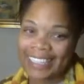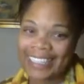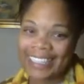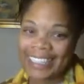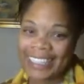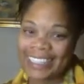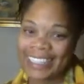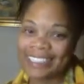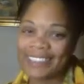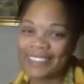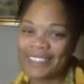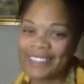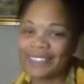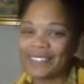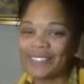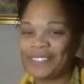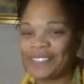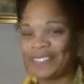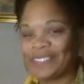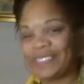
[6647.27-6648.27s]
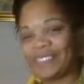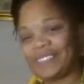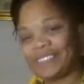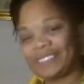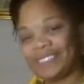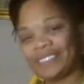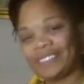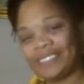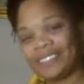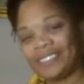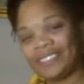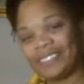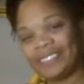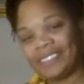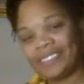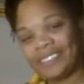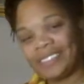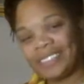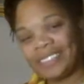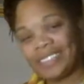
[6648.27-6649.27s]
a little blank spot. No,
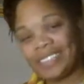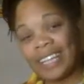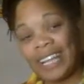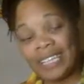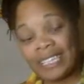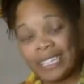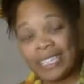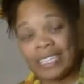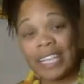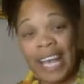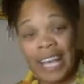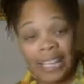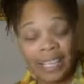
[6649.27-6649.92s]
edit it out. But just,